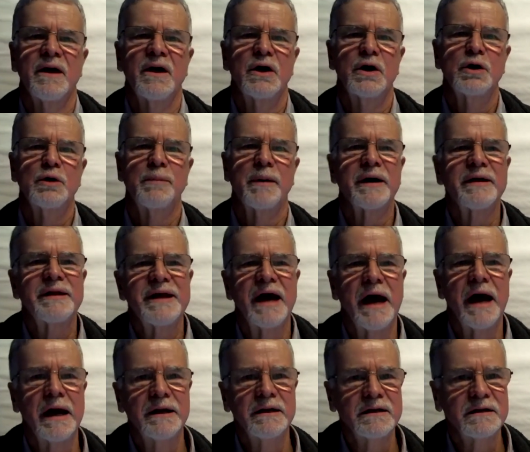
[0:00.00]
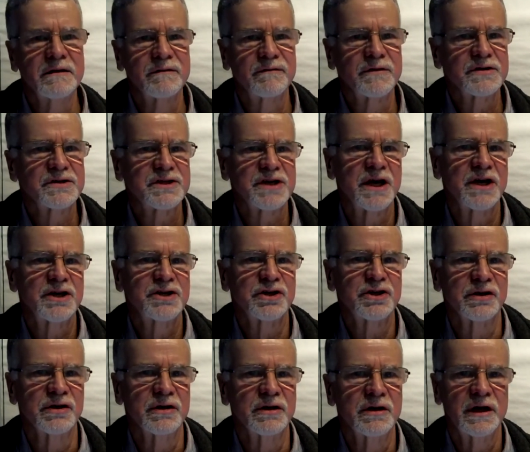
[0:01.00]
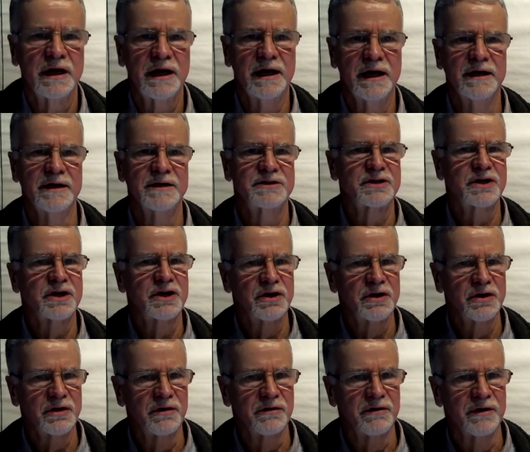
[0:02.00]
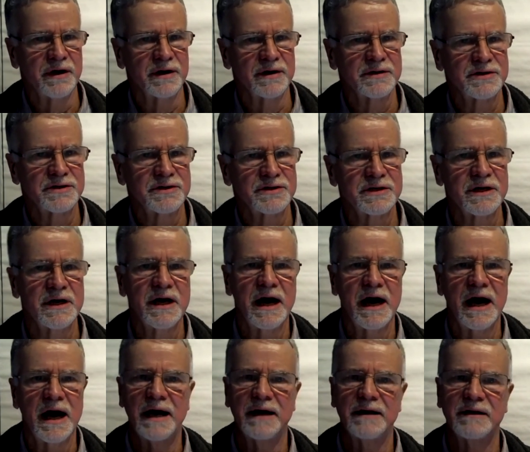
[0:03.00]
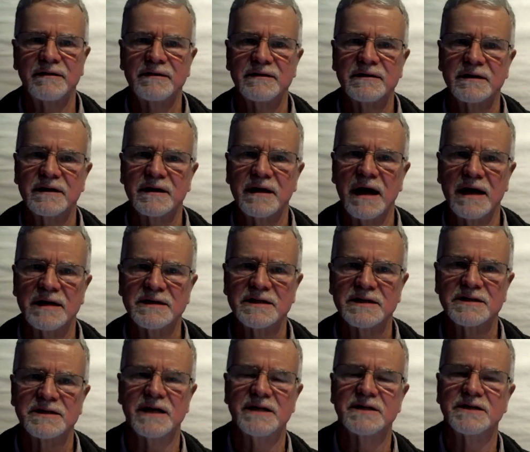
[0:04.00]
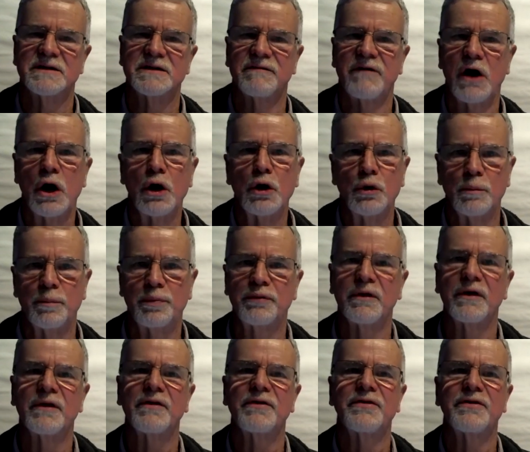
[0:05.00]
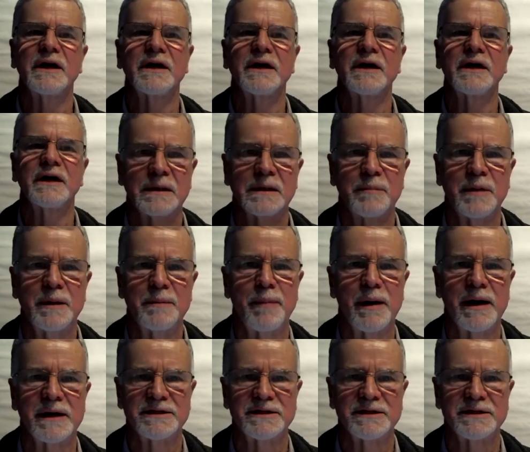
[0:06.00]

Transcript: who by the end of the session is curious and has a sense of hope that things can be